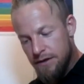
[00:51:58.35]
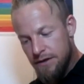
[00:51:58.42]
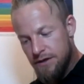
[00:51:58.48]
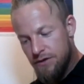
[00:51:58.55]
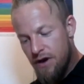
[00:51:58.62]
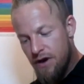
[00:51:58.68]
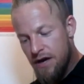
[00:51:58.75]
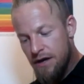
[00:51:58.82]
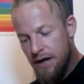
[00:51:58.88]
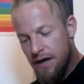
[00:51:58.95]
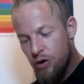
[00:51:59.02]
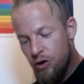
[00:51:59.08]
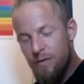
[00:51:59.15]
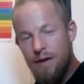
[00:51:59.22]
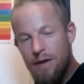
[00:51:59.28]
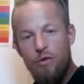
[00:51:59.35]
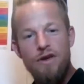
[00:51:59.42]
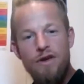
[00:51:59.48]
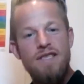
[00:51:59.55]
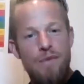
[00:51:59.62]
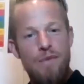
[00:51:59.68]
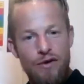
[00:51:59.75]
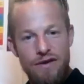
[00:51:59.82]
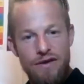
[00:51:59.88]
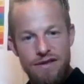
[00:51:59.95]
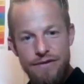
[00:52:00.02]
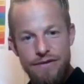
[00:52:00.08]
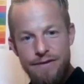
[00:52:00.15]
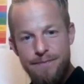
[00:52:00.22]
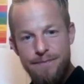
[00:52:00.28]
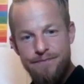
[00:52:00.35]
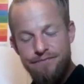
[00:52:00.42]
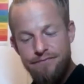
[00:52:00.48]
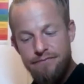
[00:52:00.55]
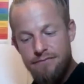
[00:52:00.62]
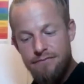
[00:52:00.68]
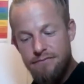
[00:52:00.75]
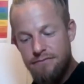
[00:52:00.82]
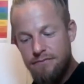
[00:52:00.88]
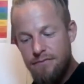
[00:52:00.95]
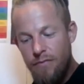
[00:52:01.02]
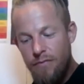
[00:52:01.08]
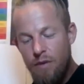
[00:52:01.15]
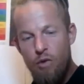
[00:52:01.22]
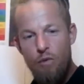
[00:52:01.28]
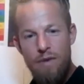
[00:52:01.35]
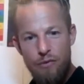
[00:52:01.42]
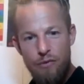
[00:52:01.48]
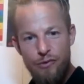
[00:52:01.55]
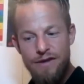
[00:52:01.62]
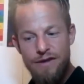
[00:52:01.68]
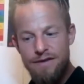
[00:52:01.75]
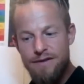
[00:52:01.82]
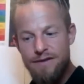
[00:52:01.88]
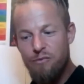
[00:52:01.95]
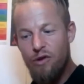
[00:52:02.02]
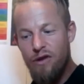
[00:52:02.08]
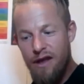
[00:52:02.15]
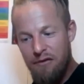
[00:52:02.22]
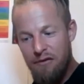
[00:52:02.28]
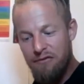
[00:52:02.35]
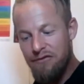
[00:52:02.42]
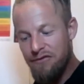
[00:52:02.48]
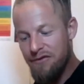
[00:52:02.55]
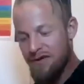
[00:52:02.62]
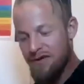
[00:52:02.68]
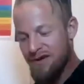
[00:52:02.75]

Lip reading: Try and accumulate more experiences, more memories, more love,